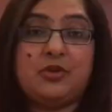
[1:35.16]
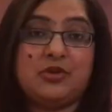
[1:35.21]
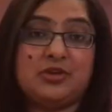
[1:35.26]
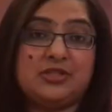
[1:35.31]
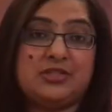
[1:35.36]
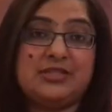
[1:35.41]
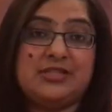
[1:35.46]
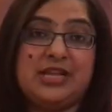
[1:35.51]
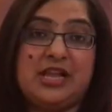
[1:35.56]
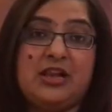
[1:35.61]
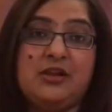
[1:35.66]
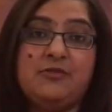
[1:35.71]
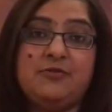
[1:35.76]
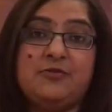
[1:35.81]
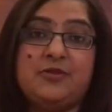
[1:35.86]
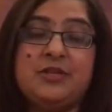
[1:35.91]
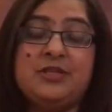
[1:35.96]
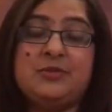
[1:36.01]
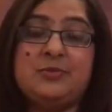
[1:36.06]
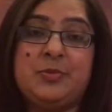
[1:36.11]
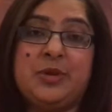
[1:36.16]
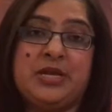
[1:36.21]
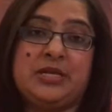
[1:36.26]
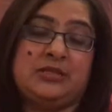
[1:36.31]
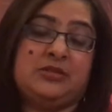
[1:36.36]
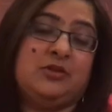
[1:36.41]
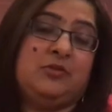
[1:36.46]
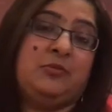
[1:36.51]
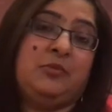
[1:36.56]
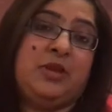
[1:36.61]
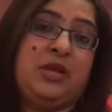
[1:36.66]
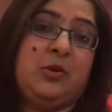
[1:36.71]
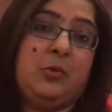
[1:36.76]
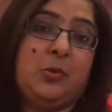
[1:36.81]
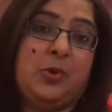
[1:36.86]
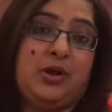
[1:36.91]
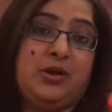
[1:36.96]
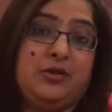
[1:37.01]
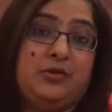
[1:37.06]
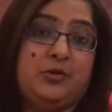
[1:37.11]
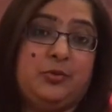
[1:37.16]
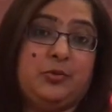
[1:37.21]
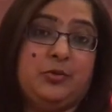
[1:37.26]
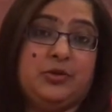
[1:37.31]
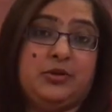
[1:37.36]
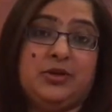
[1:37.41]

yourself, is based on being vulnerable.